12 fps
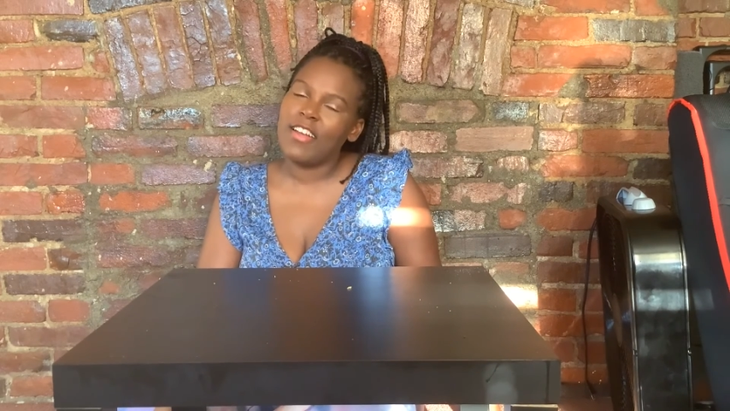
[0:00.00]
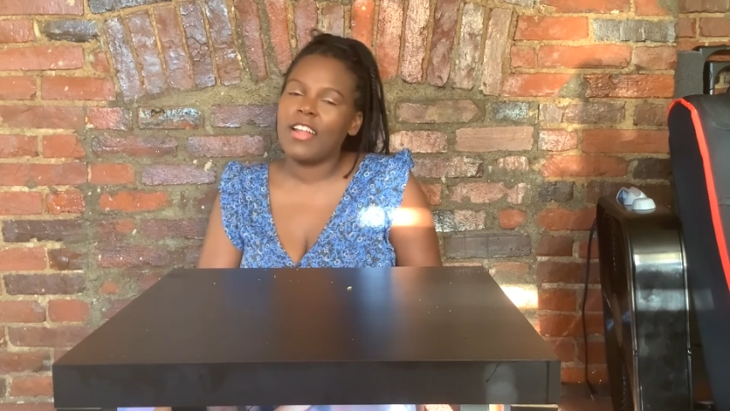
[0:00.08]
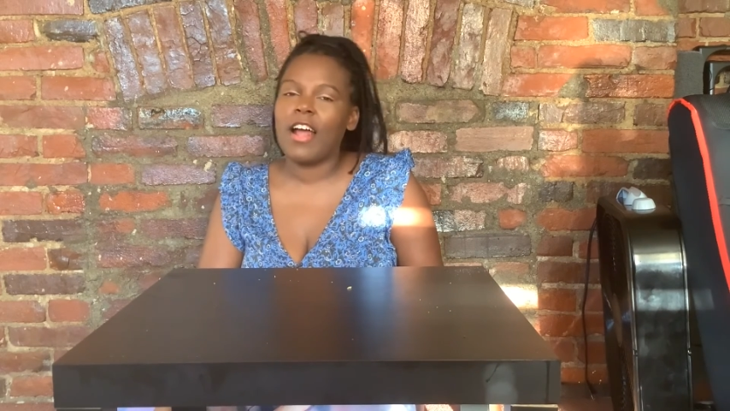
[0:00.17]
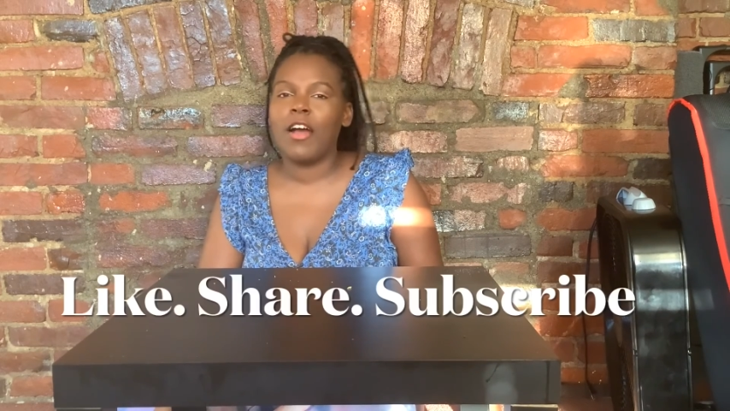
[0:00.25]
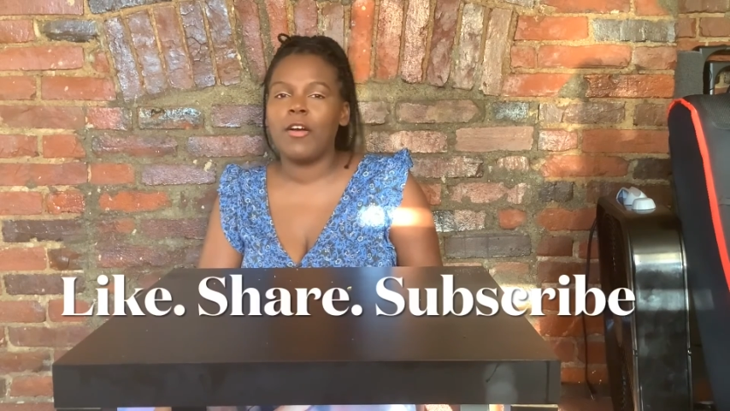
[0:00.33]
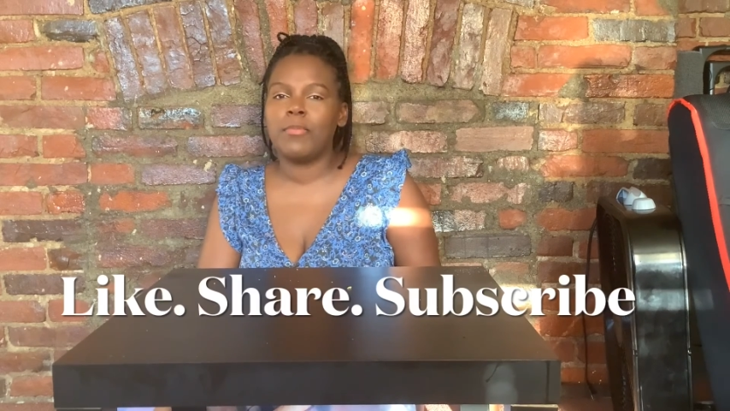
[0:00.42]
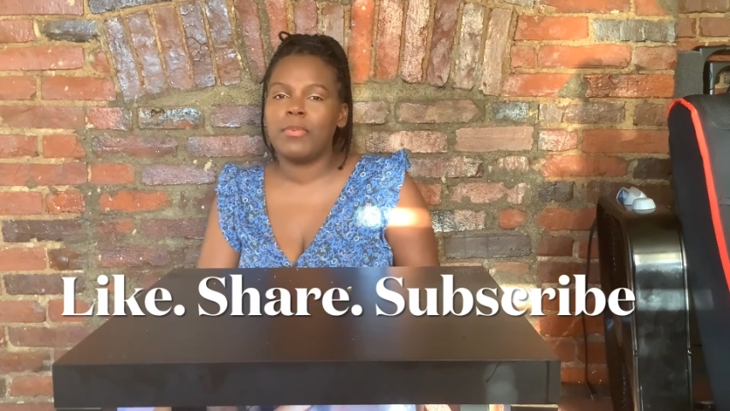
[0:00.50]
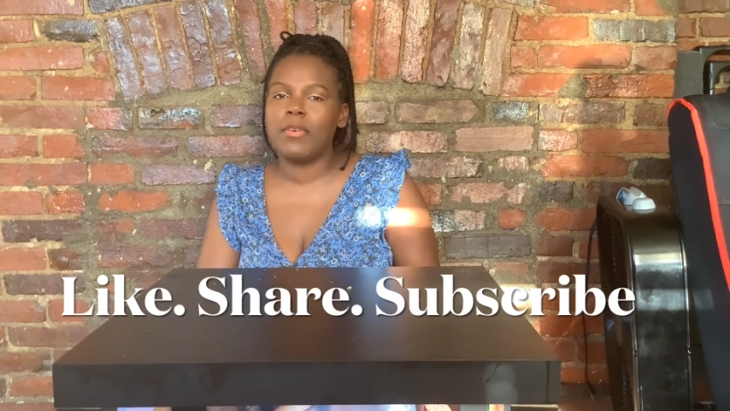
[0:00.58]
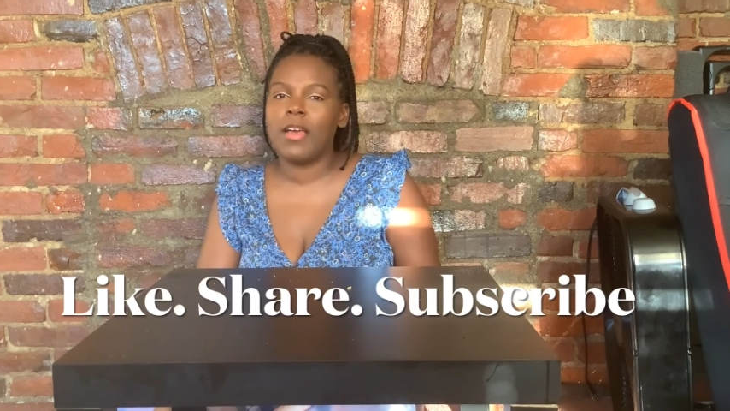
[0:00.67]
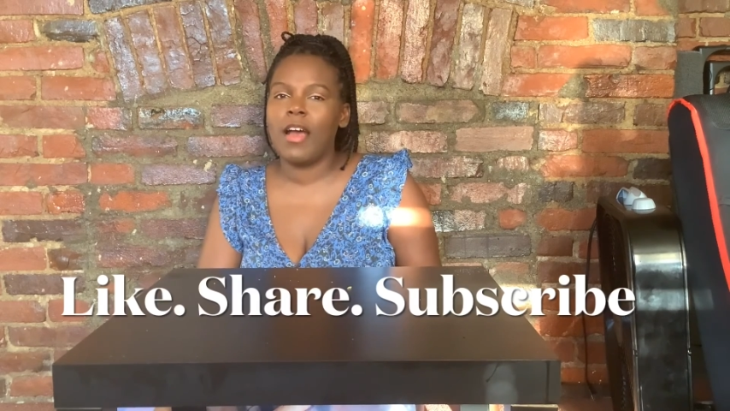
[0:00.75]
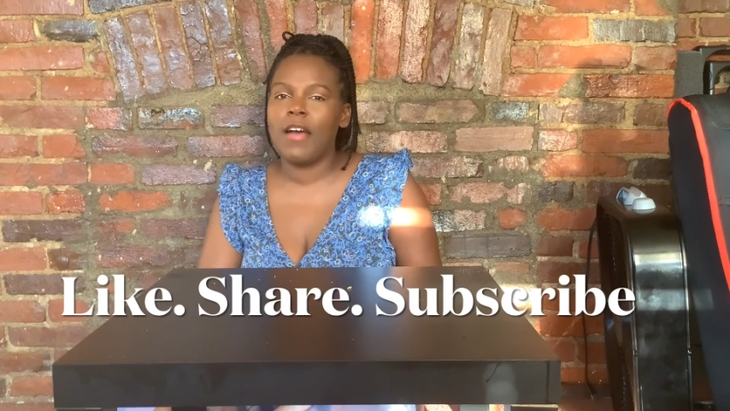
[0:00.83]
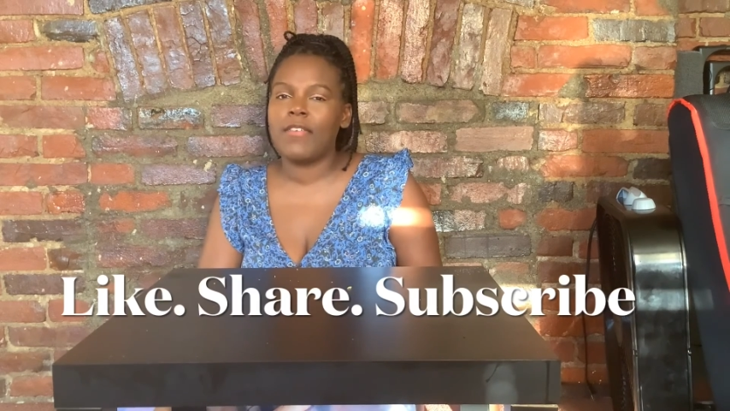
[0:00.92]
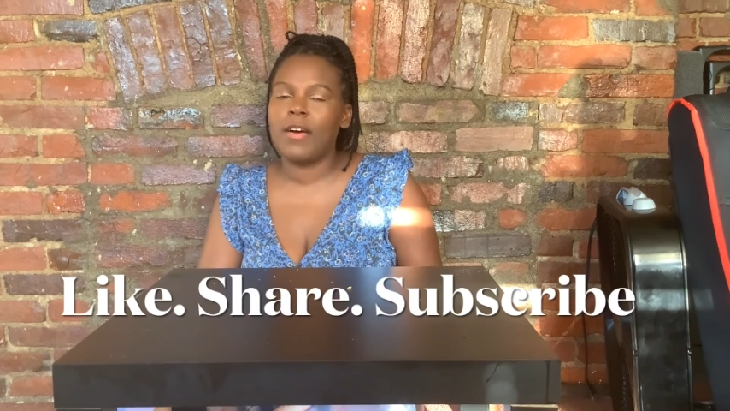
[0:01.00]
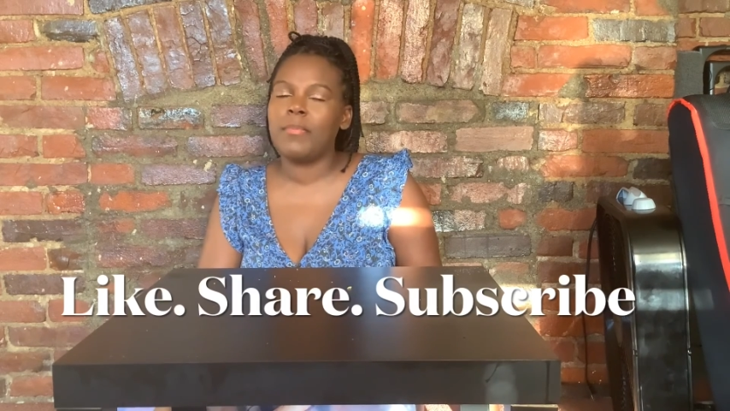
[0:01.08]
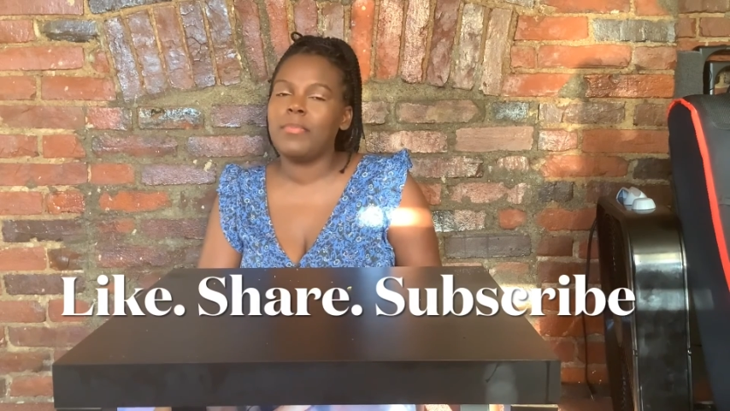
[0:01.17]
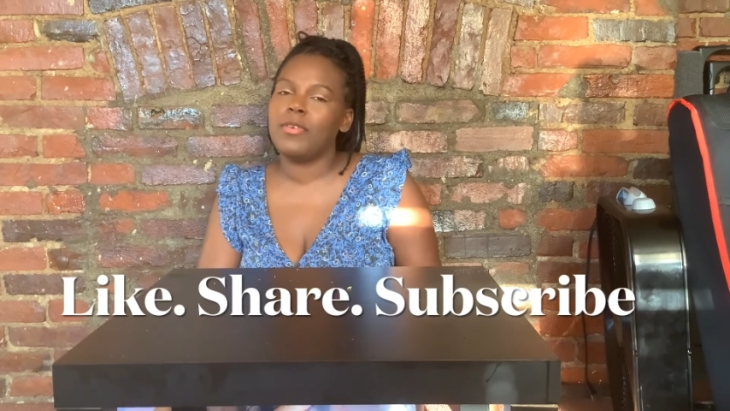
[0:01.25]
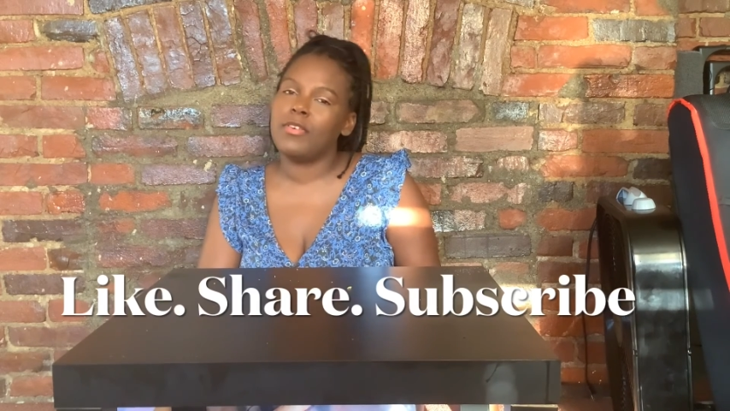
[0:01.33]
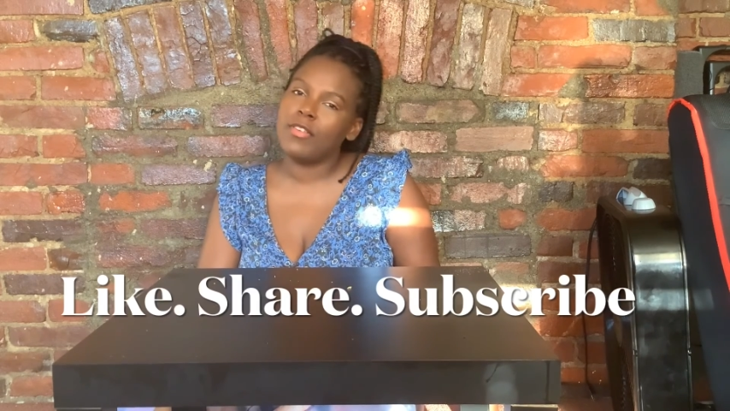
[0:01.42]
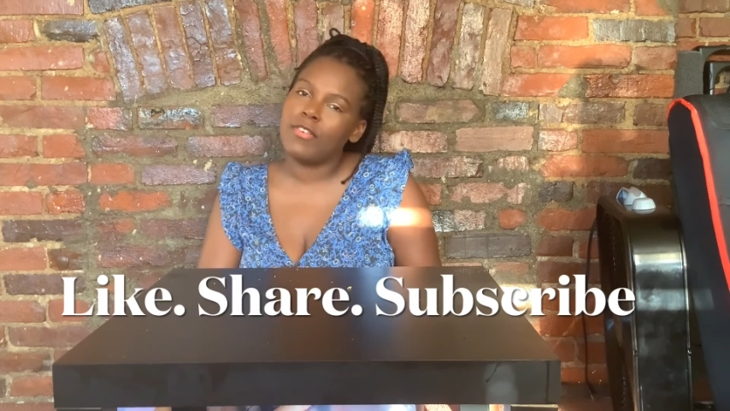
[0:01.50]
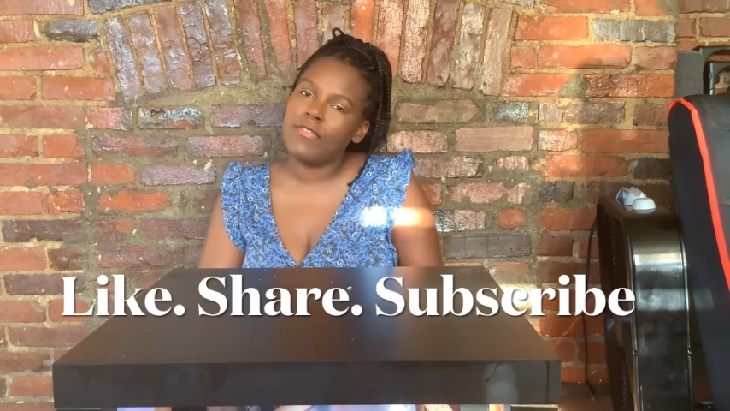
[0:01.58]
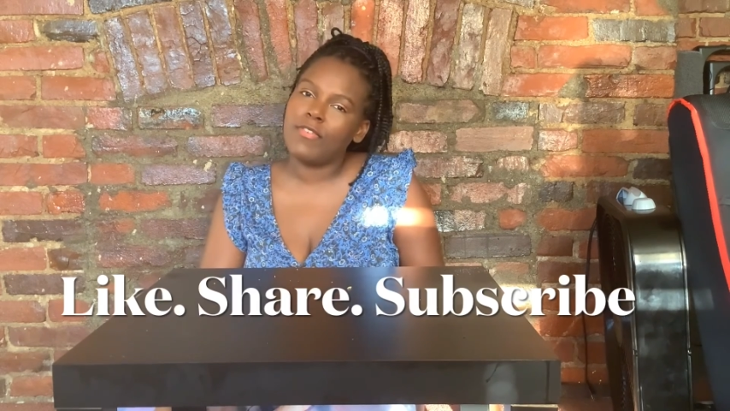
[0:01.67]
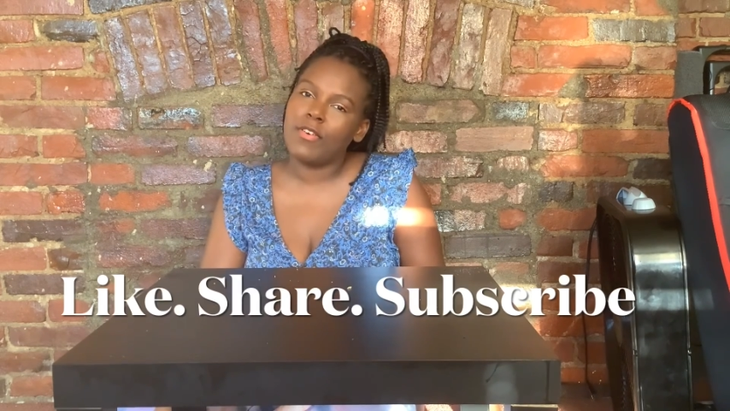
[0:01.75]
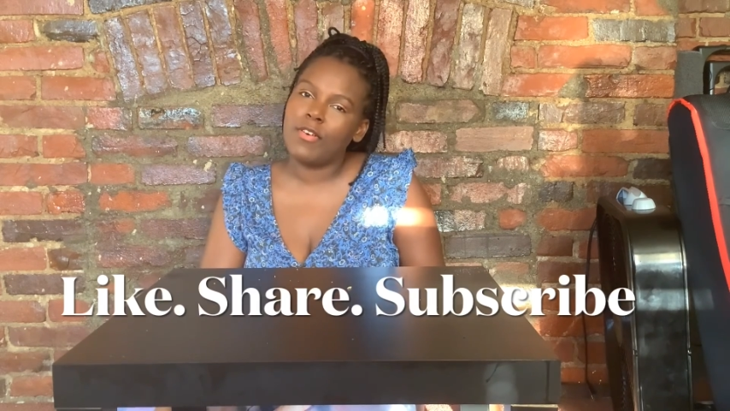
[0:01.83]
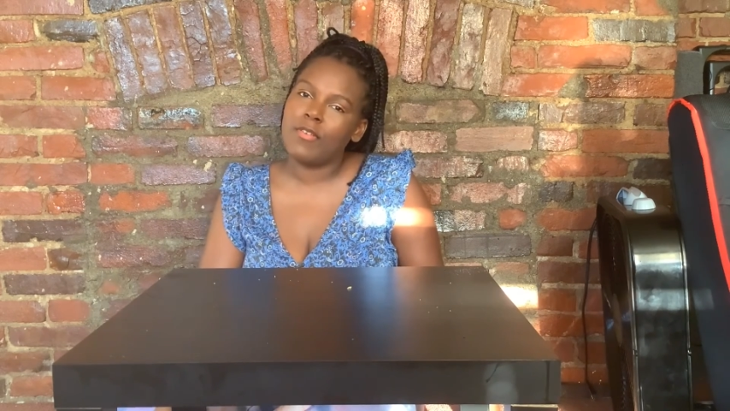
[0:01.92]
and I hope you have a
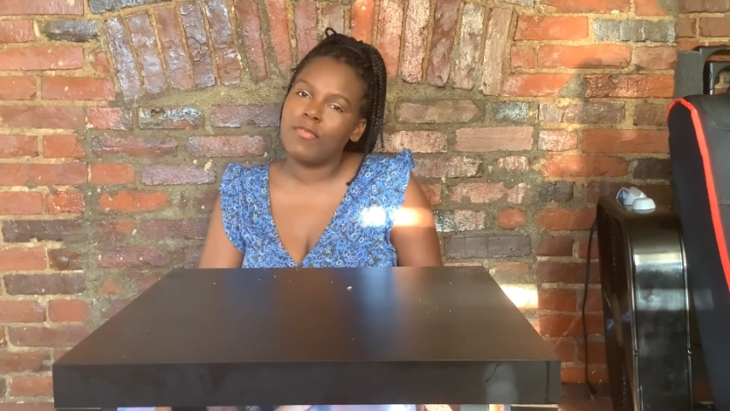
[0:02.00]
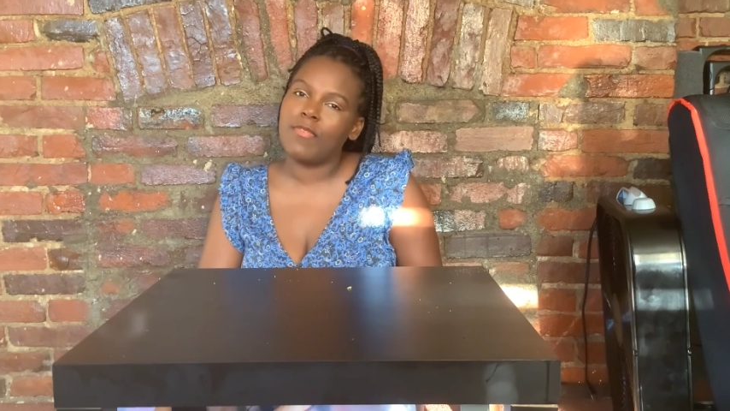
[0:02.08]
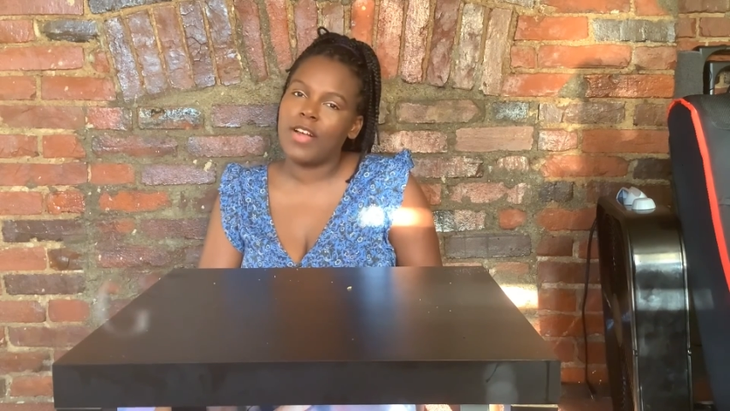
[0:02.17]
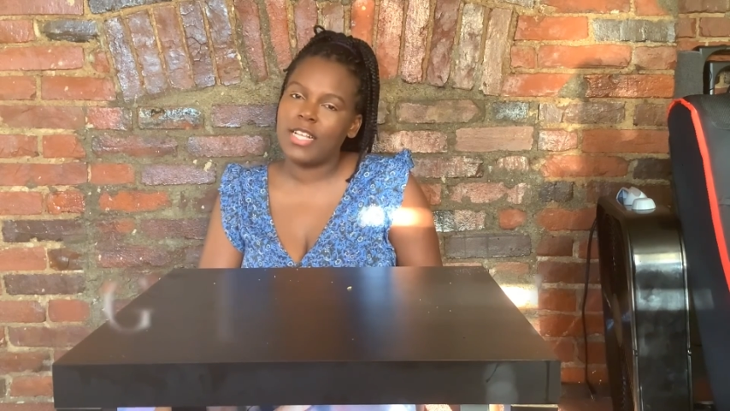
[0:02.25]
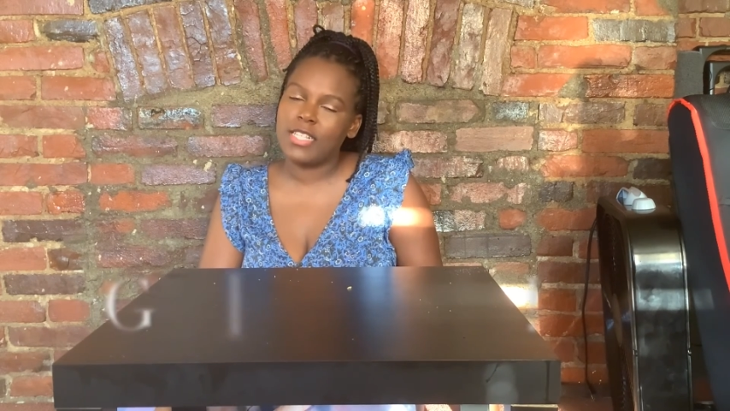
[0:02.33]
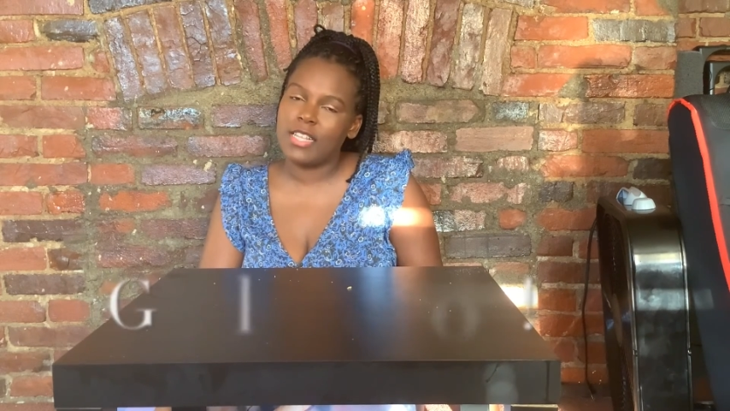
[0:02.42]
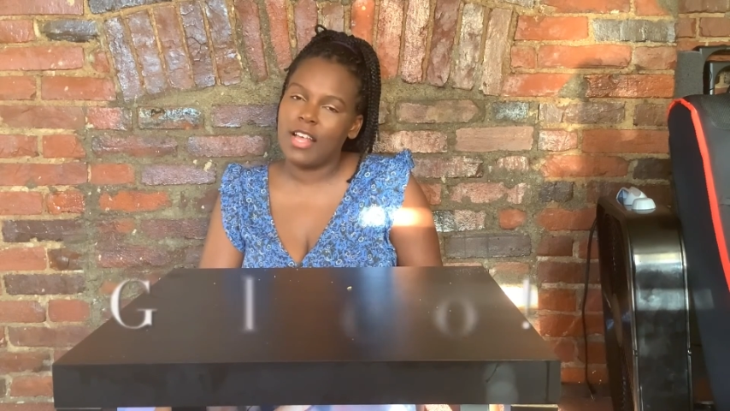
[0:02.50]
beautiful rest